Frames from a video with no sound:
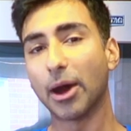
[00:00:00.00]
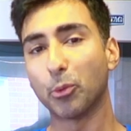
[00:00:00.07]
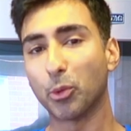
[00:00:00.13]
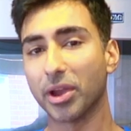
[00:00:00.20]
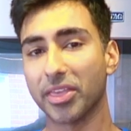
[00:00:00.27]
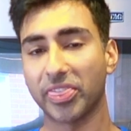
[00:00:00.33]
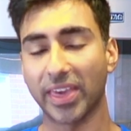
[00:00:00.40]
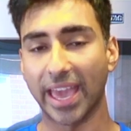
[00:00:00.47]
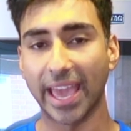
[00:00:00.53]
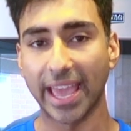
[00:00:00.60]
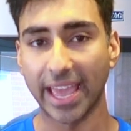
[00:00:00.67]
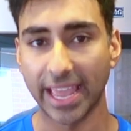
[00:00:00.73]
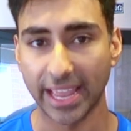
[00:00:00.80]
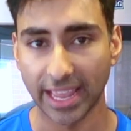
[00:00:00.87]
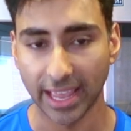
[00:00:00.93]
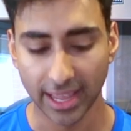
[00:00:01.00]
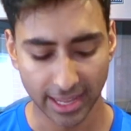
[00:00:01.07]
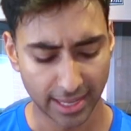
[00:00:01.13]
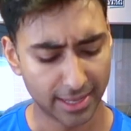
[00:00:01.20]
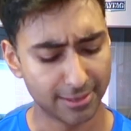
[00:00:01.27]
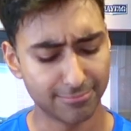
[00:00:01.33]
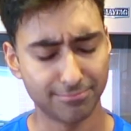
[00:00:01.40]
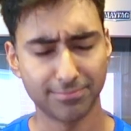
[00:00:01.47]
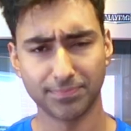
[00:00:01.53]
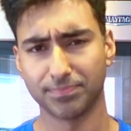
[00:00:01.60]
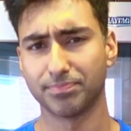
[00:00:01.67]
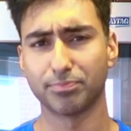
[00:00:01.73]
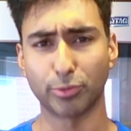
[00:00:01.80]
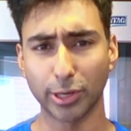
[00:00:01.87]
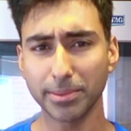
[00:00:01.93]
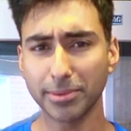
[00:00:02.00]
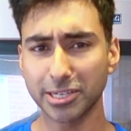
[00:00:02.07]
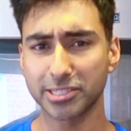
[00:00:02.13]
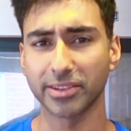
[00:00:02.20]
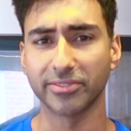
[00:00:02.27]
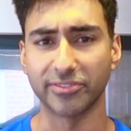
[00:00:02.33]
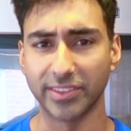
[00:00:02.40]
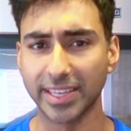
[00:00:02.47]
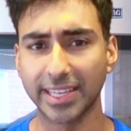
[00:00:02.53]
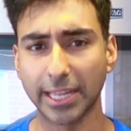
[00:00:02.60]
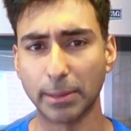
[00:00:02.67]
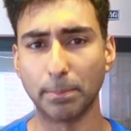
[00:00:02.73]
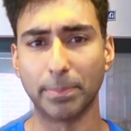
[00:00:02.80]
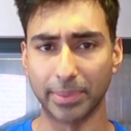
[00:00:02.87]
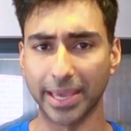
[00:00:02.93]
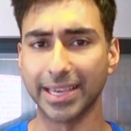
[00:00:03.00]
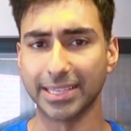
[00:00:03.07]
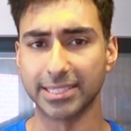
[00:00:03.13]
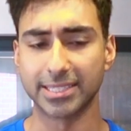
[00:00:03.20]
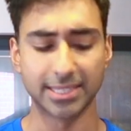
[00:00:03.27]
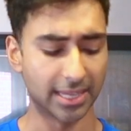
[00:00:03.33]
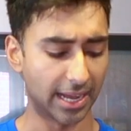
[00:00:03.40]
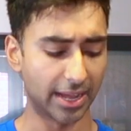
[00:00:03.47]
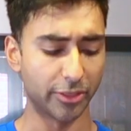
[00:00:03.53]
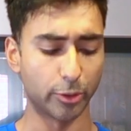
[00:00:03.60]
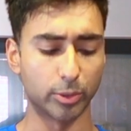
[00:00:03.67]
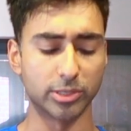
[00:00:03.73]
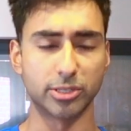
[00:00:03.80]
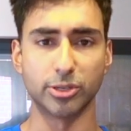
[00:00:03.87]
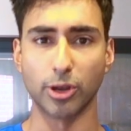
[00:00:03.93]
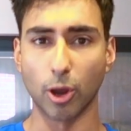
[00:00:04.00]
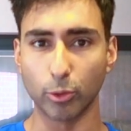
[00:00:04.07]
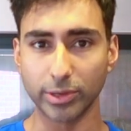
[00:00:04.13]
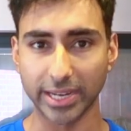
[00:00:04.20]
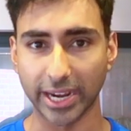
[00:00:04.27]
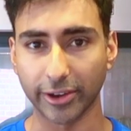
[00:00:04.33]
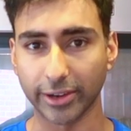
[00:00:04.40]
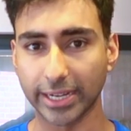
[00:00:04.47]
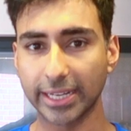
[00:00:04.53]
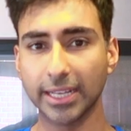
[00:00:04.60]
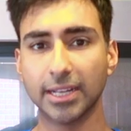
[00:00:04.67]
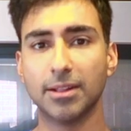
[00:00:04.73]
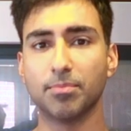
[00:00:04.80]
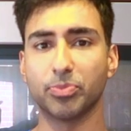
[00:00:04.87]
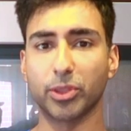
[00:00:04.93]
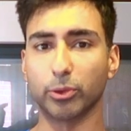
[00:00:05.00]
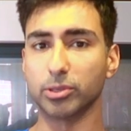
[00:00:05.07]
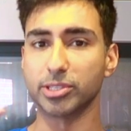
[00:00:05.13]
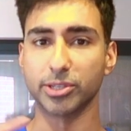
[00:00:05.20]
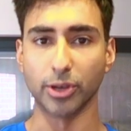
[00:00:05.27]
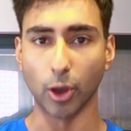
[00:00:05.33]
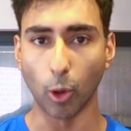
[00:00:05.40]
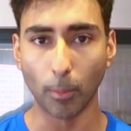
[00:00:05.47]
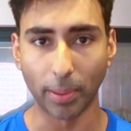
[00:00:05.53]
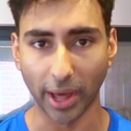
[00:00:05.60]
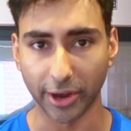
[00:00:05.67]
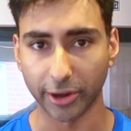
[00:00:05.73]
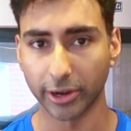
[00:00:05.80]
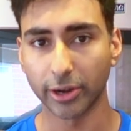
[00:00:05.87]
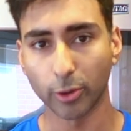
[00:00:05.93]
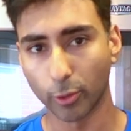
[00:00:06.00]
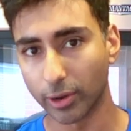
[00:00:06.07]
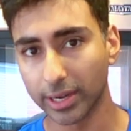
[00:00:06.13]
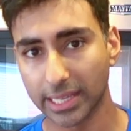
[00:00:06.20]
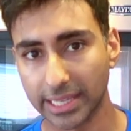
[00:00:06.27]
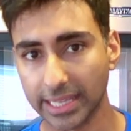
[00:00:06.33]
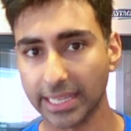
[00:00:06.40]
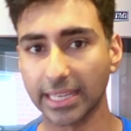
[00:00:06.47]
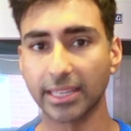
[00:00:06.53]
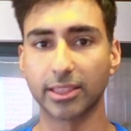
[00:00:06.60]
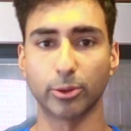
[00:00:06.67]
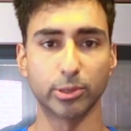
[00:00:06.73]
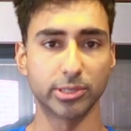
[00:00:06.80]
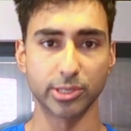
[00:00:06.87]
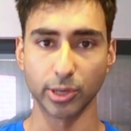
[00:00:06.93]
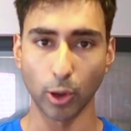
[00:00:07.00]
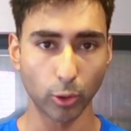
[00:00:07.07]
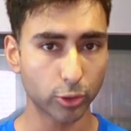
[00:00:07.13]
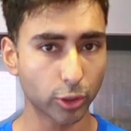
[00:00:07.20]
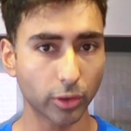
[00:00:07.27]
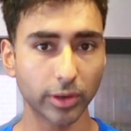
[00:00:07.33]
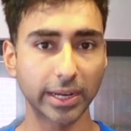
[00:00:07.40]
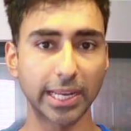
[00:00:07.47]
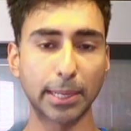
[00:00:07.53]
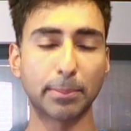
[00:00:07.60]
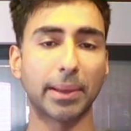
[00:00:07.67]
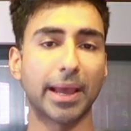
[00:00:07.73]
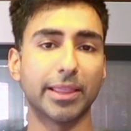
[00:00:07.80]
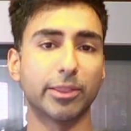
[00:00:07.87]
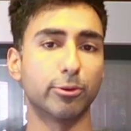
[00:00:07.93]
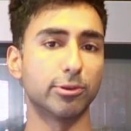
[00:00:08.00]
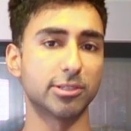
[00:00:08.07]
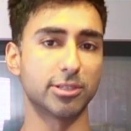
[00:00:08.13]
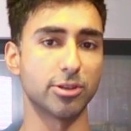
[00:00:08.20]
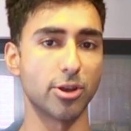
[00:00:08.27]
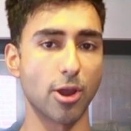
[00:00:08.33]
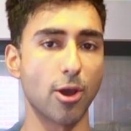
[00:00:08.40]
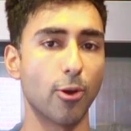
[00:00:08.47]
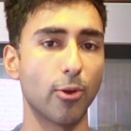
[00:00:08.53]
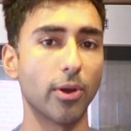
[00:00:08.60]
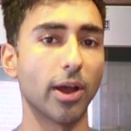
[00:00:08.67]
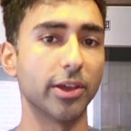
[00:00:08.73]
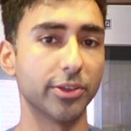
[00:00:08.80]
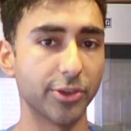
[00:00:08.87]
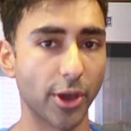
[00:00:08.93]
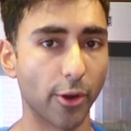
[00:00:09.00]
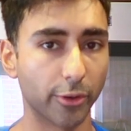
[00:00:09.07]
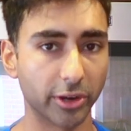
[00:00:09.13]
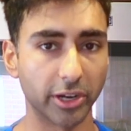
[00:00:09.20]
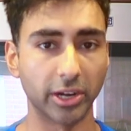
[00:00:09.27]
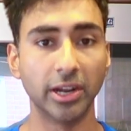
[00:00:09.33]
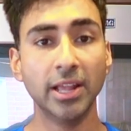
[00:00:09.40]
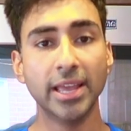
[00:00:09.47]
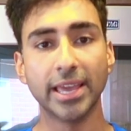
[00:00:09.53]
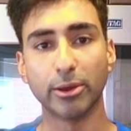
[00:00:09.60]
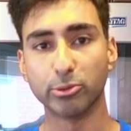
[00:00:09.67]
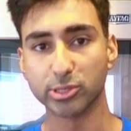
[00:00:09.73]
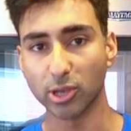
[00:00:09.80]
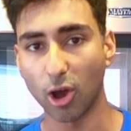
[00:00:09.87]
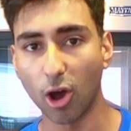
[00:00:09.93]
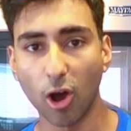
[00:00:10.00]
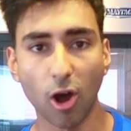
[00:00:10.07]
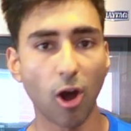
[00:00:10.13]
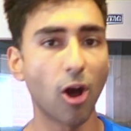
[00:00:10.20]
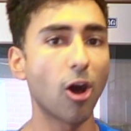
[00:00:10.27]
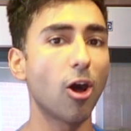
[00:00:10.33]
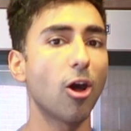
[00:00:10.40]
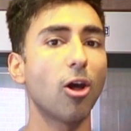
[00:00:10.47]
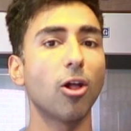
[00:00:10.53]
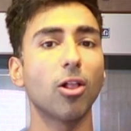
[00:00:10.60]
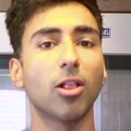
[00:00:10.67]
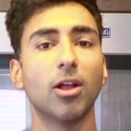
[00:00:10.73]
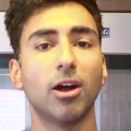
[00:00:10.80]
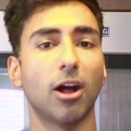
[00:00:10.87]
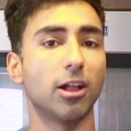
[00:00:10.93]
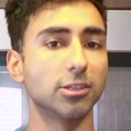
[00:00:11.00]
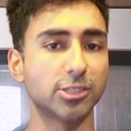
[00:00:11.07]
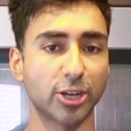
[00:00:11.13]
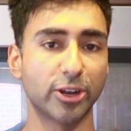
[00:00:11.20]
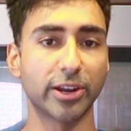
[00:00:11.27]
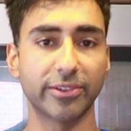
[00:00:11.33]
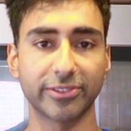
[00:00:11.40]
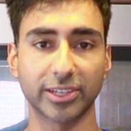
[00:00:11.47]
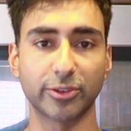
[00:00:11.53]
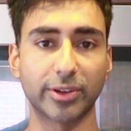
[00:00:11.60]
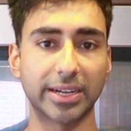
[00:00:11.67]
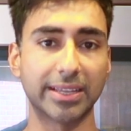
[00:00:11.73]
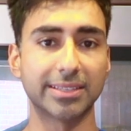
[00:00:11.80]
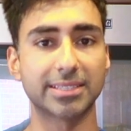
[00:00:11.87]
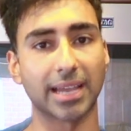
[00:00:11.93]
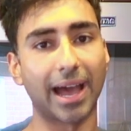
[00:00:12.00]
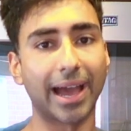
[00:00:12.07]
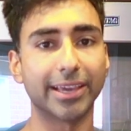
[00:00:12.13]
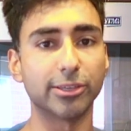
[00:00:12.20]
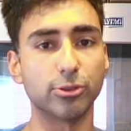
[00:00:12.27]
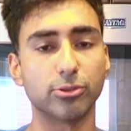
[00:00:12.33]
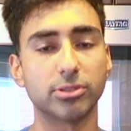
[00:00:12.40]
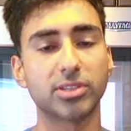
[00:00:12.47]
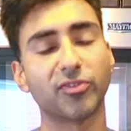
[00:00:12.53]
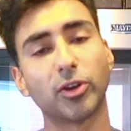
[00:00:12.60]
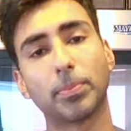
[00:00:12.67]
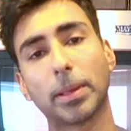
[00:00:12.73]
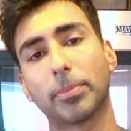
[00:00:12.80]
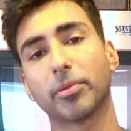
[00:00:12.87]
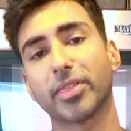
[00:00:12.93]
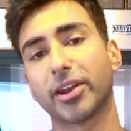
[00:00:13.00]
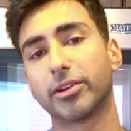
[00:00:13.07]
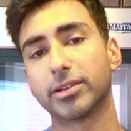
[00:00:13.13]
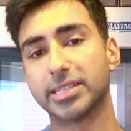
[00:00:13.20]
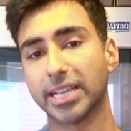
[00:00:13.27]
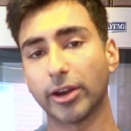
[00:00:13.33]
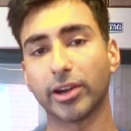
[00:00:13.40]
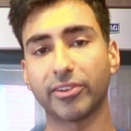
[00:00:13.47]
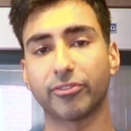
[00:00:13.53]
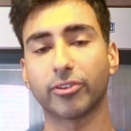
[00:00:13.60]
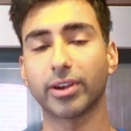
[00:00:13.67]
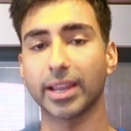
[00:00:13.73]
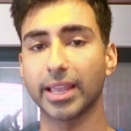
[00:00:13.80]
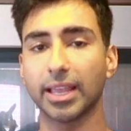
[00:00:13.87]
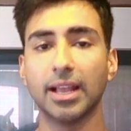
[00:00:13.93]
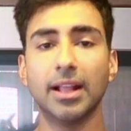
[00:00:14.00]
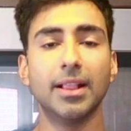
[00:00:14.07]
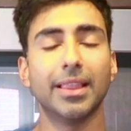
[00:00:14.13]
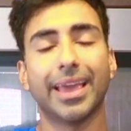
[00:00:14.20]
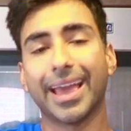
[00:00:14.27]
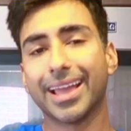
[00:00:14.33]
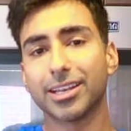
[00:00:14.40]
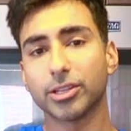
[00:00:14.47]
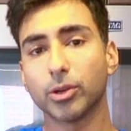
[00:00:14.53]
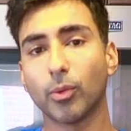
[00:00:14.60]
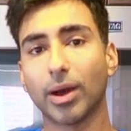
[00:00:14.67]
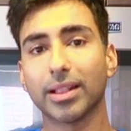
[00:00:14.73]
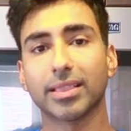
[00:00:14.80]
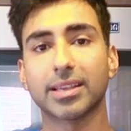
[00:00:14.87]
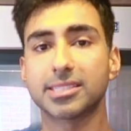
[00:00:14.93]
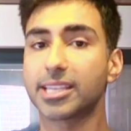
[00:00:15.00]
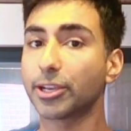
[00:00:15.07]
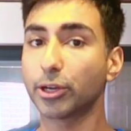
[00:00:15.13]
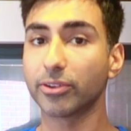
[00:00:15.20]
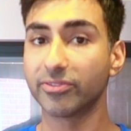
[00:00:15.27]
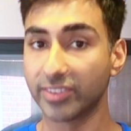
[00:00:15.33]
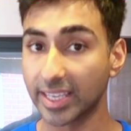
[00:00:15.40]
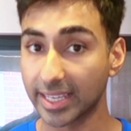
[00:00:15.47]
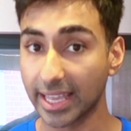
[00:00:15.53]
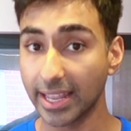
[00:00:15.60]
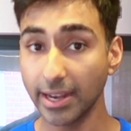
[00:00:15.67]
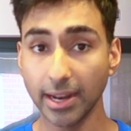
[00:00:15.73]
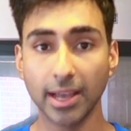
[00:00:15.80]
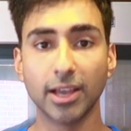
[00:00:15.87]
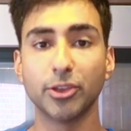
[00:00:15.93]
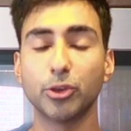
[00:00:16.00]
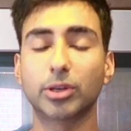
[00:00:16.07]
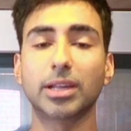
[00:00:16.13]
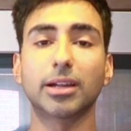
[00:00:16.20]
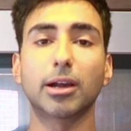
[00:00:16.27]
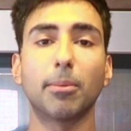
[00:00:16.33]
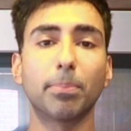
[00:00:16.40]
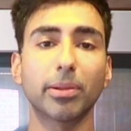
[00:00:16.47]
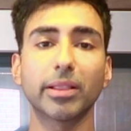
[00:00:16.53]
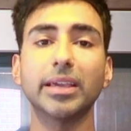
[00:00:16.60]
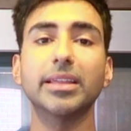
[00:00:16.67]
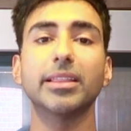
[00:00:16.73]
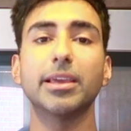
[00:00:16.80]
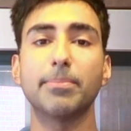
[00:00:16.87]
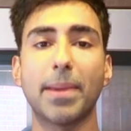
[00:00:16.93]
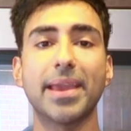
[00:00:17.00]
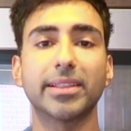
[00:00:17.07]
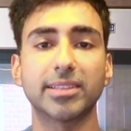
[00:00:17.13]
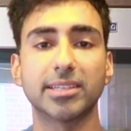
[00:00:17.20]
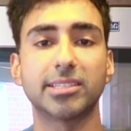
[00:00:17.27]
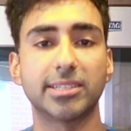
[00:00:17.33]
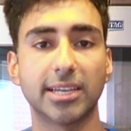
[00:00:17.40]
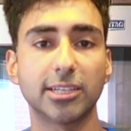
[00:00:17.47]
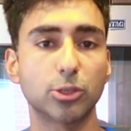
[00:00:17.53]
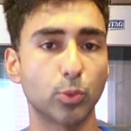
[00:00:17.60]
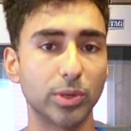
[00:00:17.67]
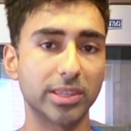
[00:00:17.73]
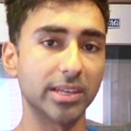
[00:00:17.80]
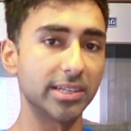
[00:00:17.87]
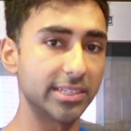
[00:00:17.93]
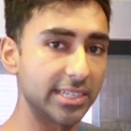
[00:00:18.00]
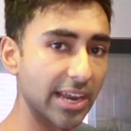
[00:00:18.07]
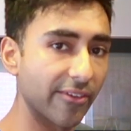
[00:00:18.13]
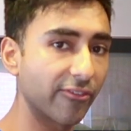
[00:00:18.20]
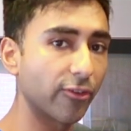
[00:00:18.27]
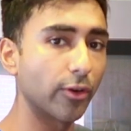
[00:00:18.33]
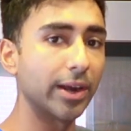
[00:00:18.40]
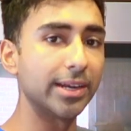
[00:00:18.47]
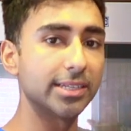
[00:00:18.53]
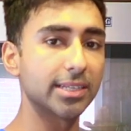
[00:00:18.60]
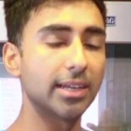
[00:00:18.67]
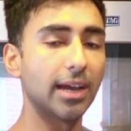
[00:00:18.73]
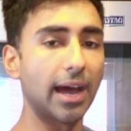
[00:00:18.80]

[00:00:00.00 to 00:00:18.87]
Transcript: with pretty much a vegan base. There was no dairy, there was no butter or ghee, there was no cream, and there was no yogurt. It was all alternative ingredients I used for people that are dairy free. And you know what, let's say you're vegan, you can completely make this dish with a different